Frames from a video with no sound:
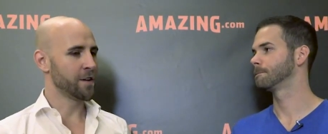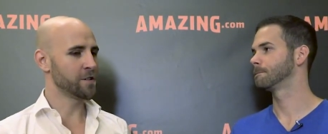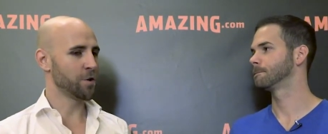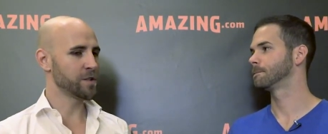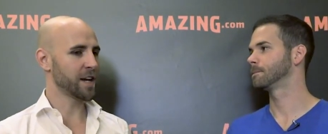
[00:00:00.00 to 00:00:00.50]

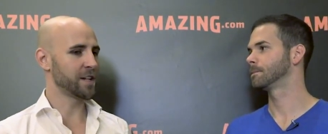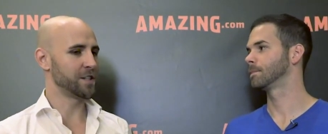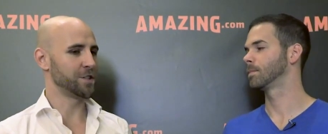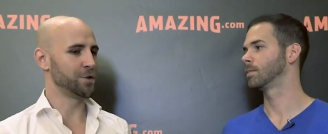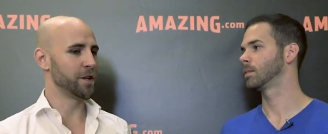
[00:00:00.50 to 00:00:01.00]
Speaker 1: there's always kind
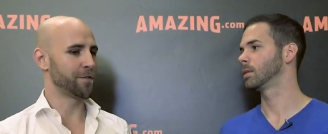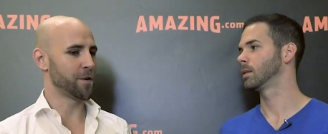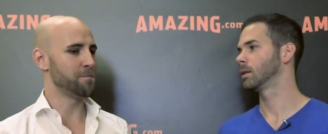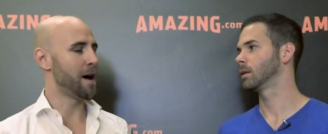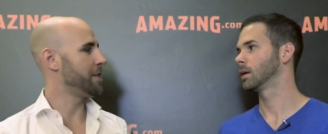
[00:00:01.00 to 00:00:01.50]
of two
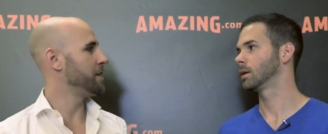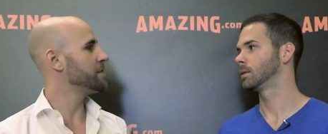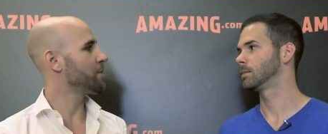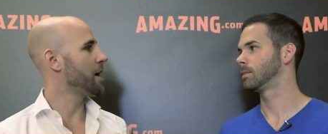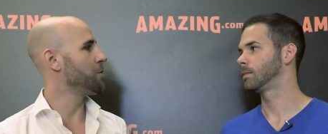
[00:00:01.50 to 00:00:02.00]
different
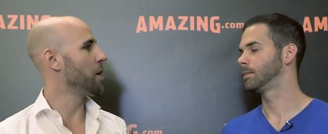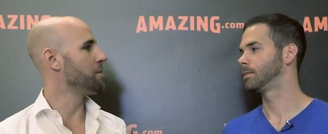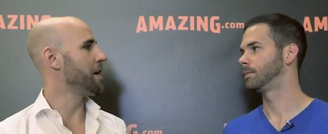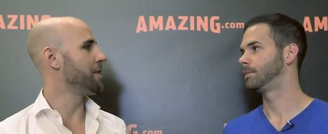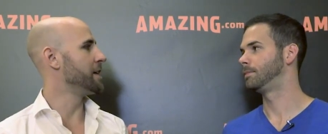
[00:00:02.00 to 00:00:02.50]
methods, right?
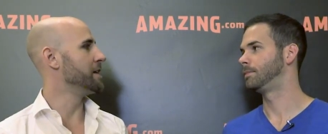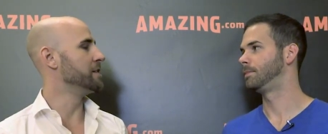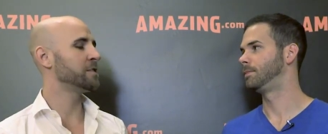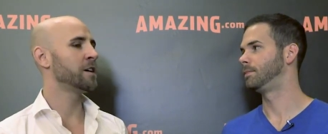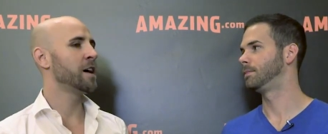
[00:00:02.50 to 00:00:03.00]
One method
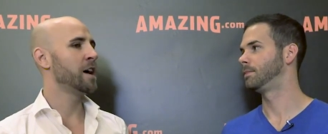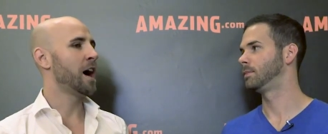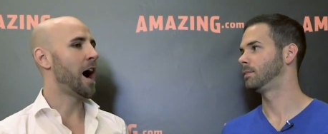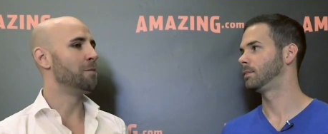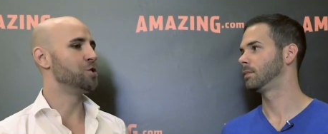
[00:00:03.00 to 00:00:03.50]
is
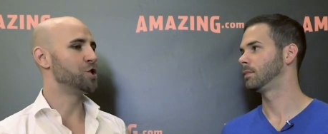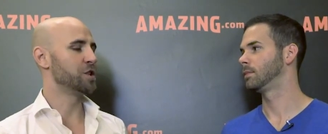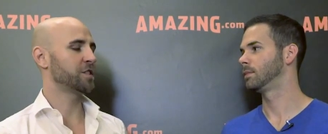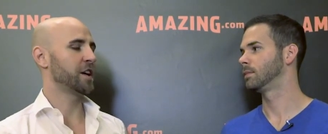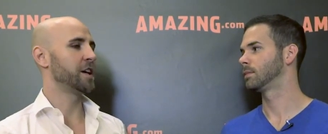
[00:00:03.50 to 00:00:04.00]
I'm
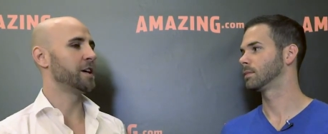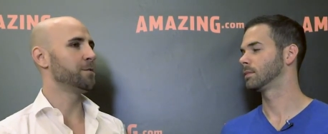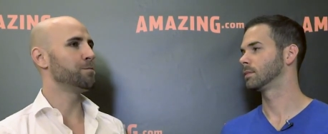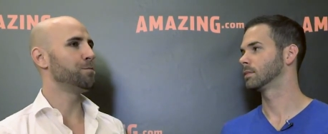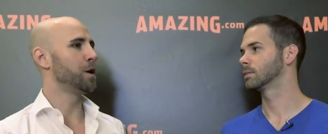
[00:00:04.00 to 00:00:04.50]
just gonna
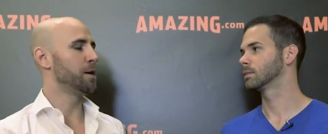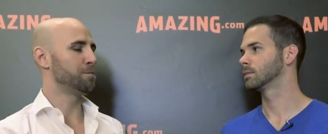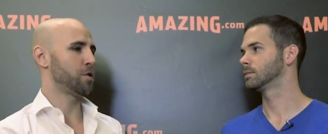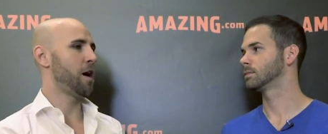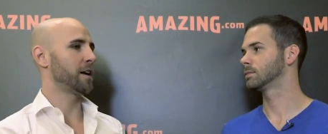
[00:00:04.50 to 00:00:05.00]
put
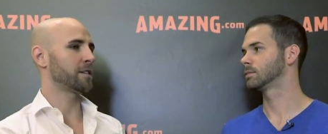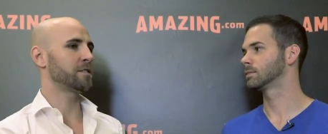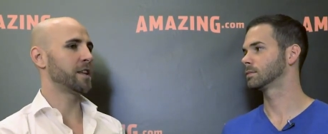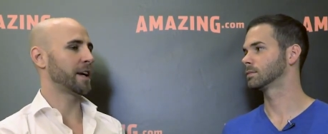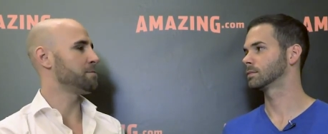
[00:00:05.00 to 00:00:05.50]
up
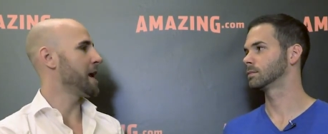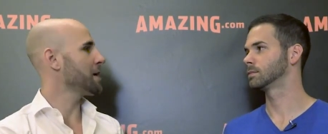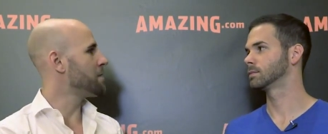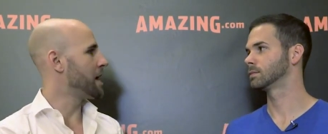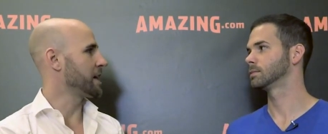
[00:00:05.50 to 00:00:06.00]
products that can
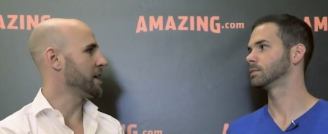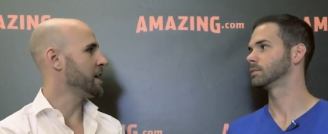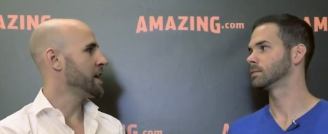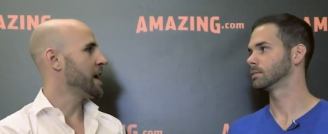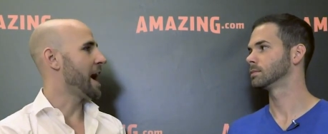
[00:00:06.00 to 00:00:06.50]
make money
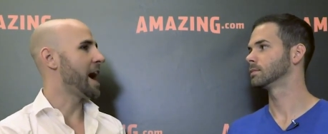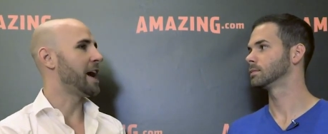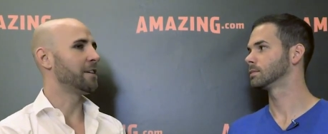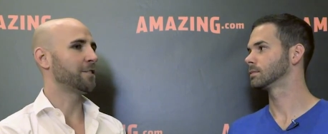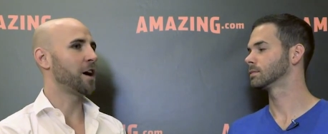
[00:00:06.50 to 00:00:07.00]

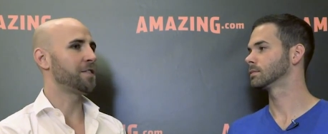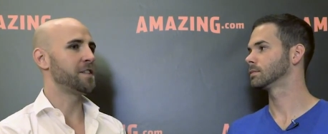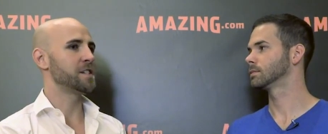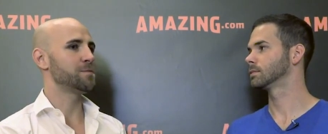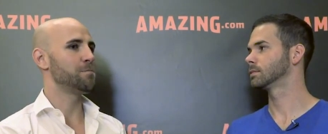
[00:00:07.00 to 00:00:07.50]
and I've got
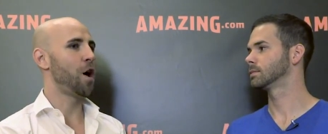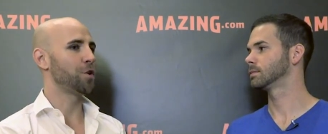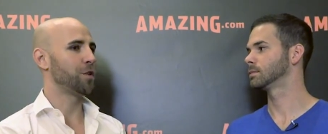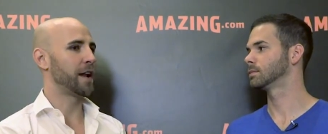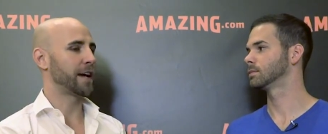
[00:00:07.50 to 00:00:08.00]
this
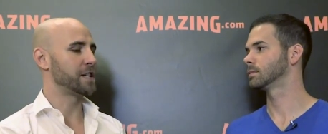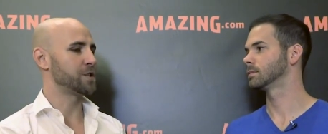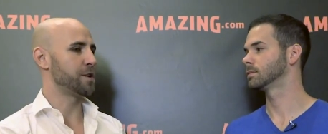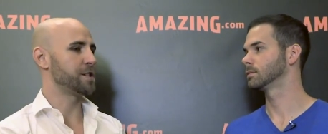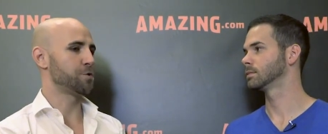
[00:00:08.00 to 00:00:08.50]
model that I can
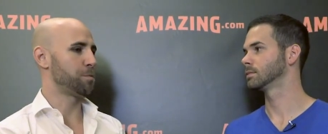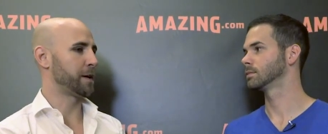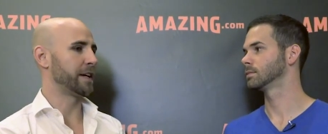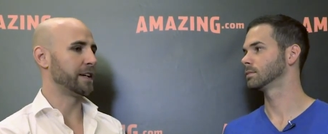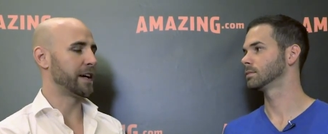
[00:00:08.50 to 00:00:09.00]
just rinse and
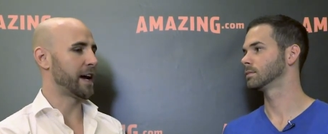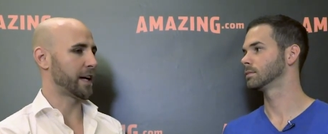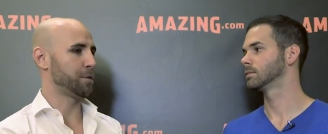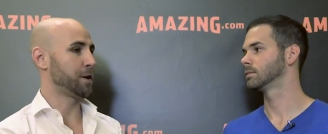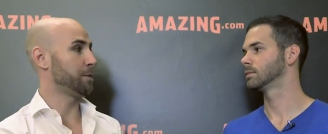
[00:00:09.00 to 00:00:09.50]
repeat and I
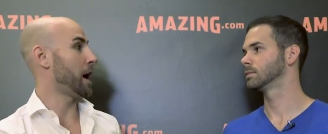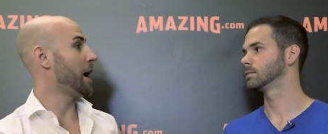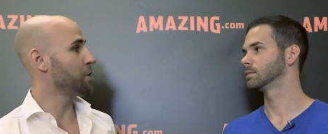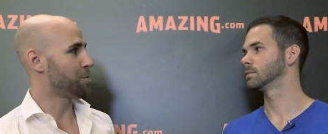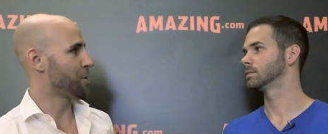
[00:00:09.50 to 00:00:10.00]
can put up
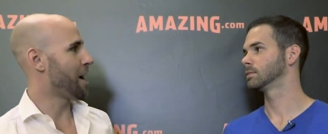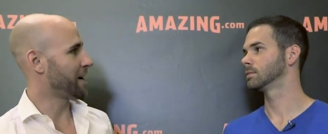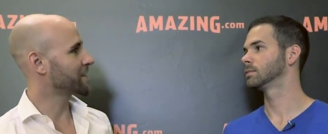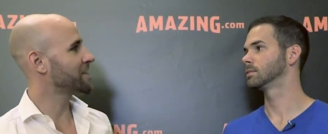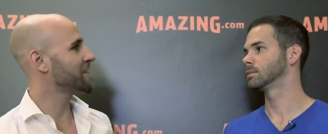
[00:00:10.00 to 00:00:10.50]
100
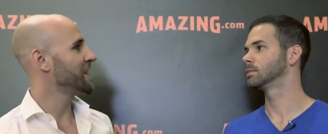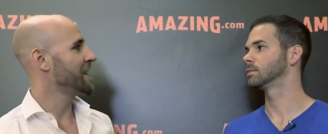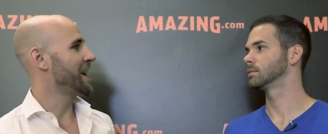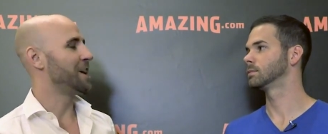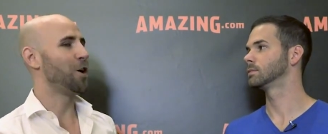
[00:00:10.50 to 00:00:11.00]
products
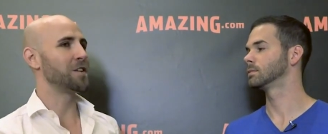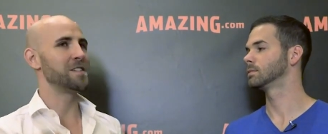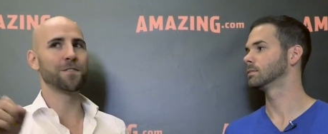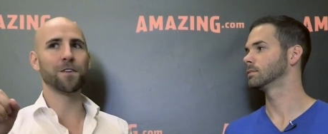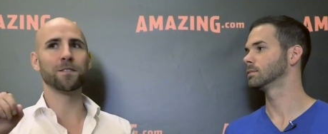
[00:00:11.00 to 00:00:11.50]
and all
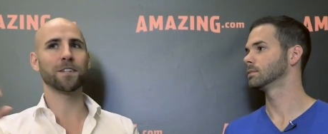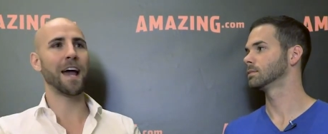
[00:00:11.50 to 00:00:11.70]
these different